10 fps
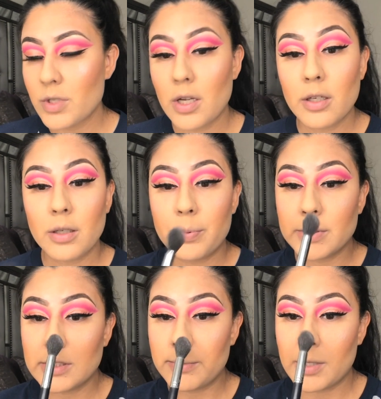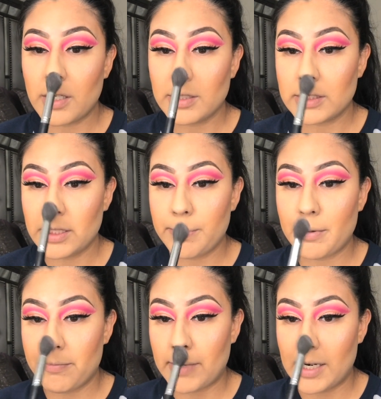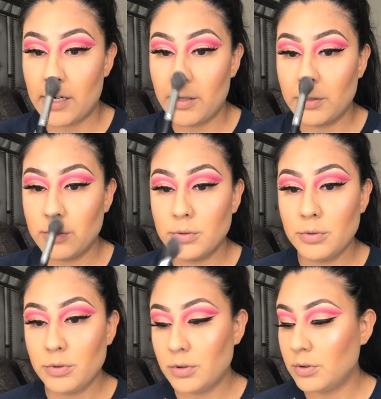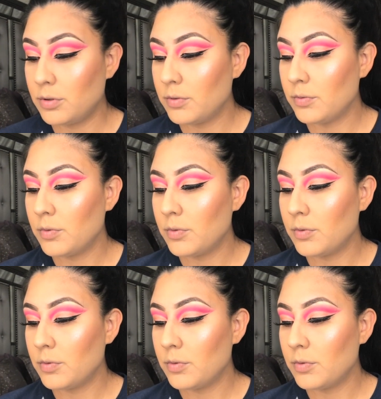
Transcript: I'm going to put some on the tip of my nose